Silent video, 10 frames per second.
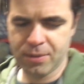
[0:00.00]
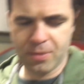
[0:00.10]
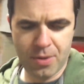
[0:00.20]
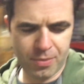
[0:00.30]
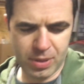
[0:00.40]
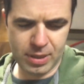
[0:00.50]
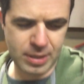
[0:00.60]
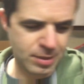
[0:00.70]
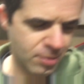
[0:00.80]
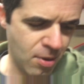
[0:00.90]
Whoa.
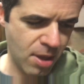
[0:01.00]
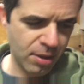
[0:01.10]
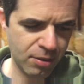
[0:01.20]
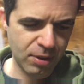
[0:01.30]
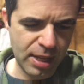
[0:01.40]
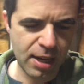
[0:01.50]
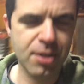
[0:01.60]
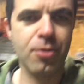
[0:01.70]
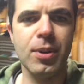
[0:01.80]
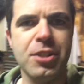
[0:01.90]
The
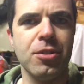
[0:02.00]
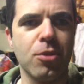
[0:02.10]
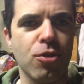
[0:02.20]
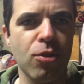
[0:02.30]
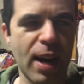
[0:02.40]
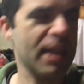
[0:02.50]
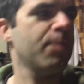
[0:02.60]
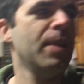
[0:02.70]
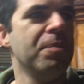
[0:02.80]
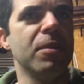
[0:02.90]
unoriginal
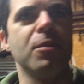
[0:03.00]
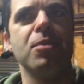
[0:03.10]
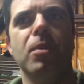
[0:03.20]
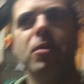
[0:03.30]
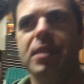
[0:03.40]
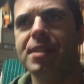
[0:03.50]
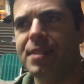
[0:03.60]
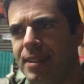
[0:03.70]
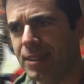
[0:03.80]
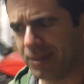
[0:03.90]
crack people are smoking
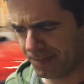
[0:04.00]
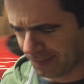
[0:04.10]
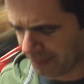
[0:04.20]
these days.